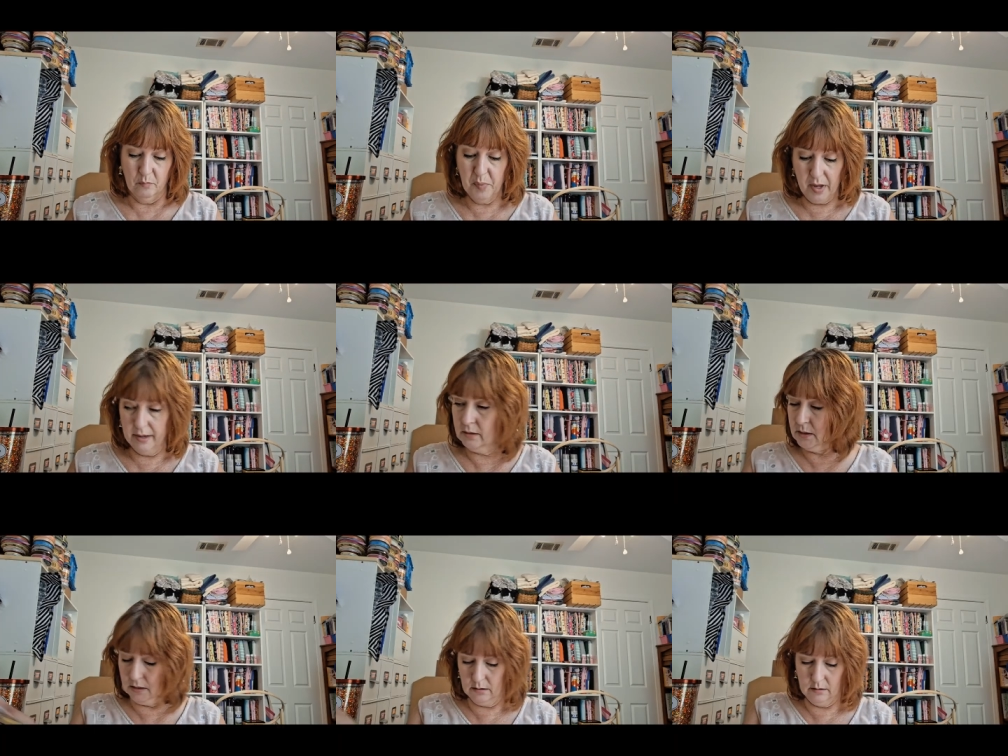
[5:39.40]

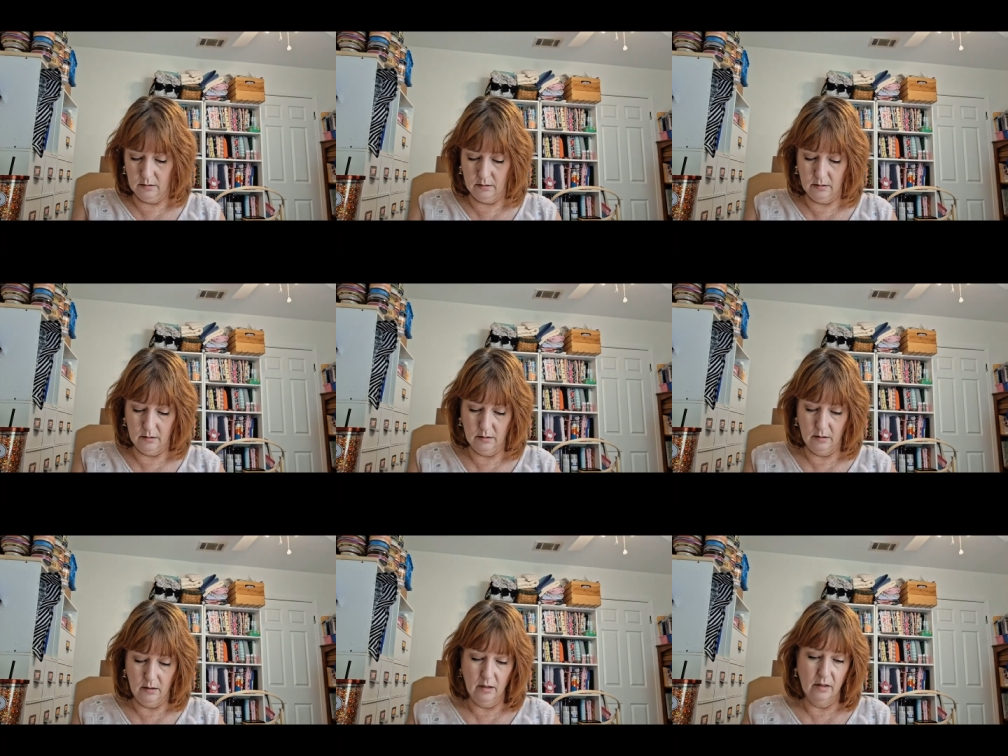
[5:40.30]
But
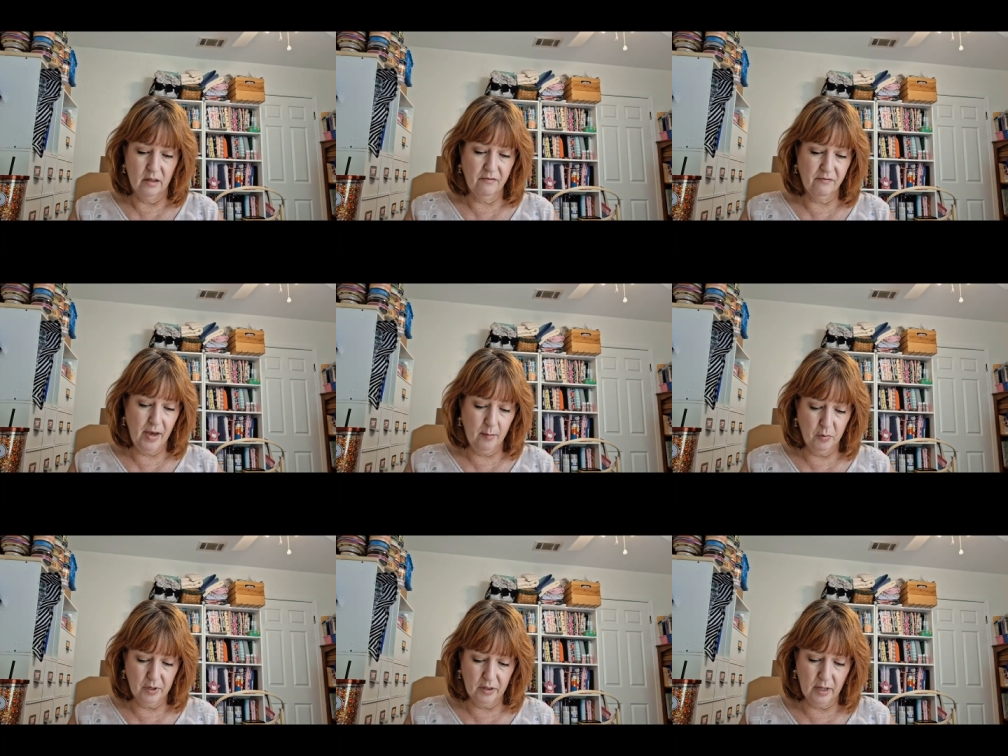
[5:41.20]
the
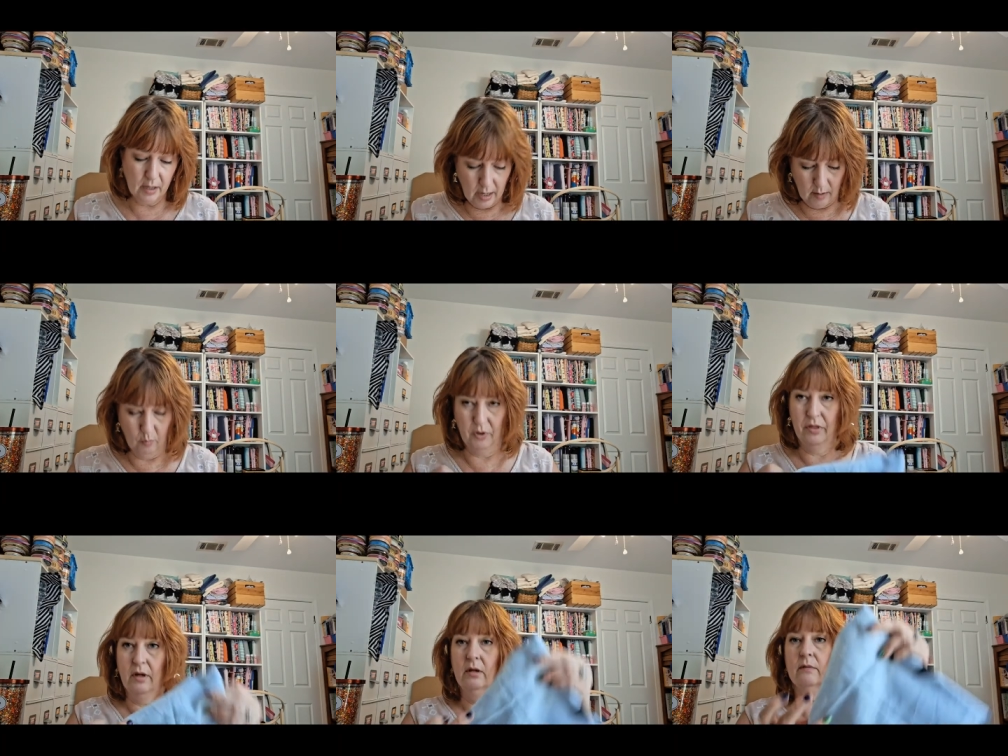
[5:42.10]
fabric that came with
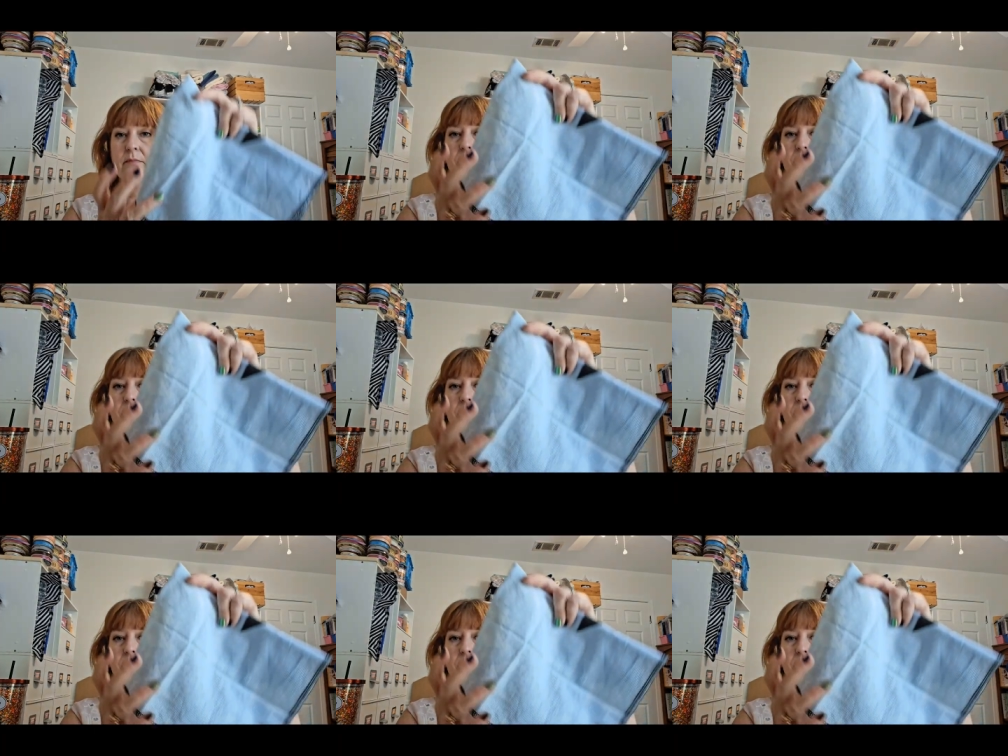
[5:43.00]
it